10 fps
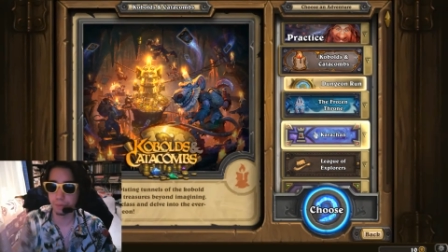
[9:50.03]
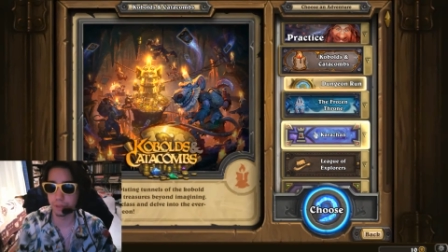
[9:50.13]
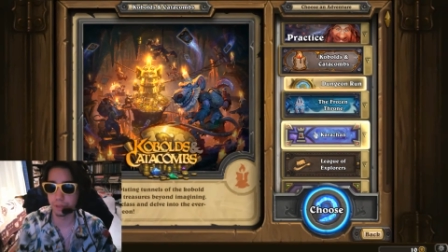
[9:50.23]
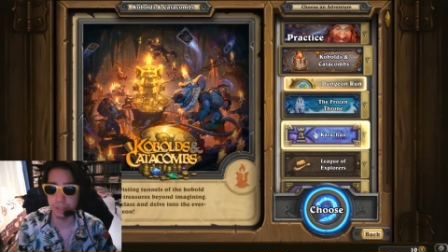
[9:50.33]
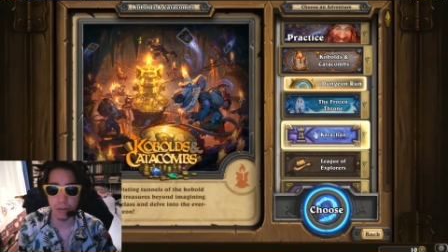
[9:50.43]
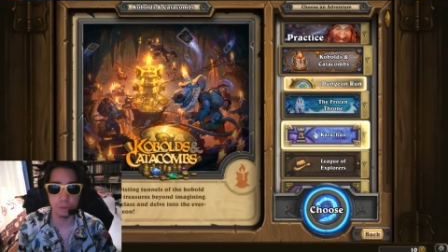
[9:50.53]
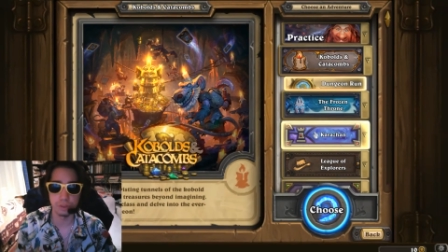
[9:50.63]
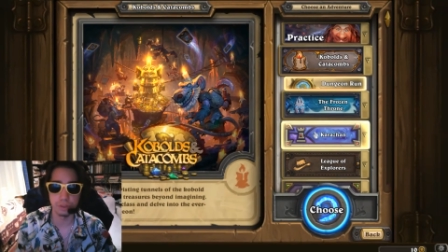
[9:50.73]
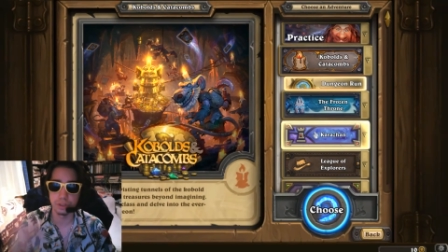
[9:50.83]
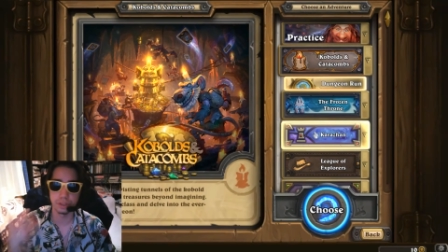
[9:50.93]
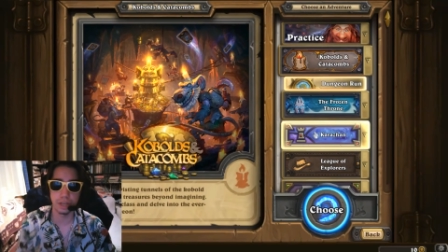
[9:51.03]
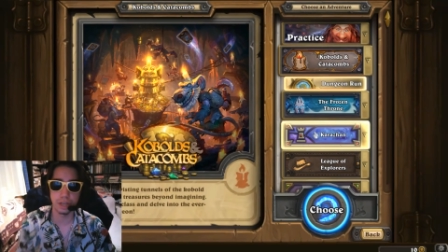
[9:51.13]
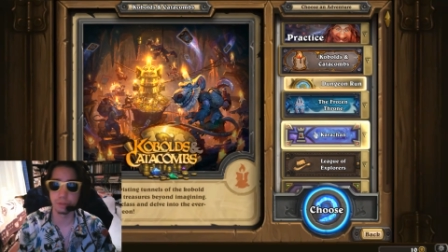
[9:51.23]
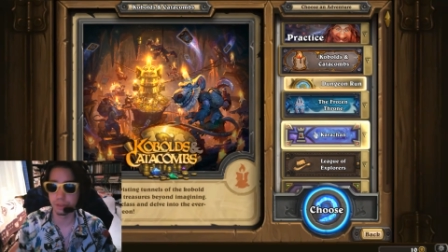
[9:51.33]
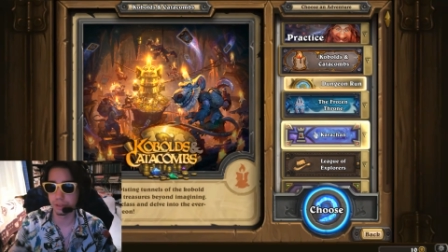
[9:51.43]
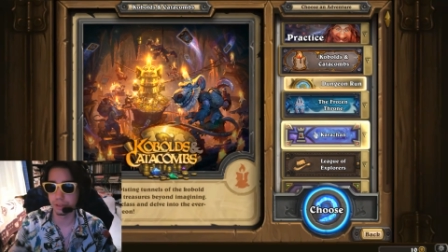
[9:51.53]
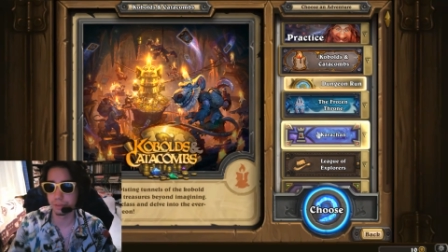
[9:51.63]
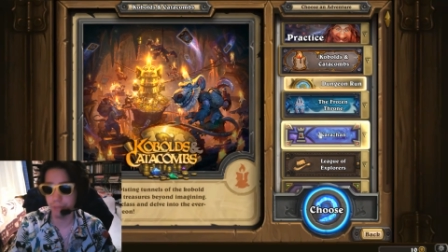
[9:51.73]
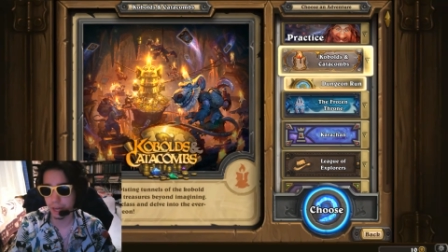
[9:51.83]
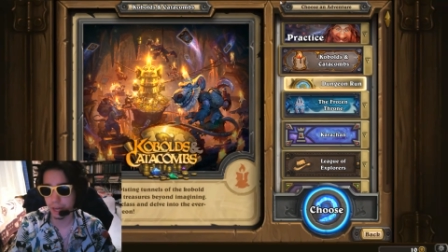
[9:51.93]
thousands and thousands of
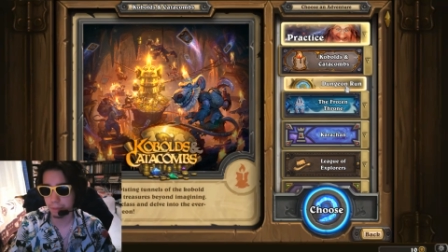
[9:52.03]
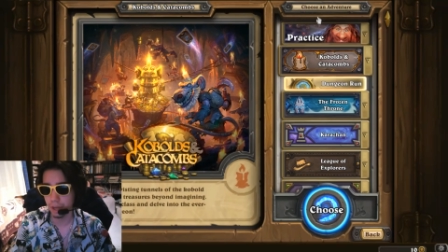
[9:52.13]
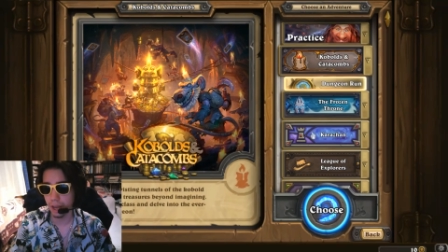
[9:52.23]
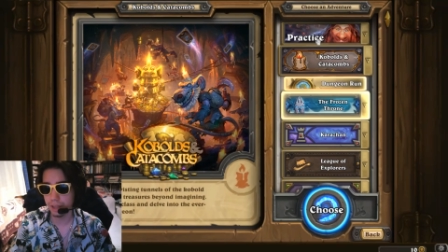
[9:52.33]
time, and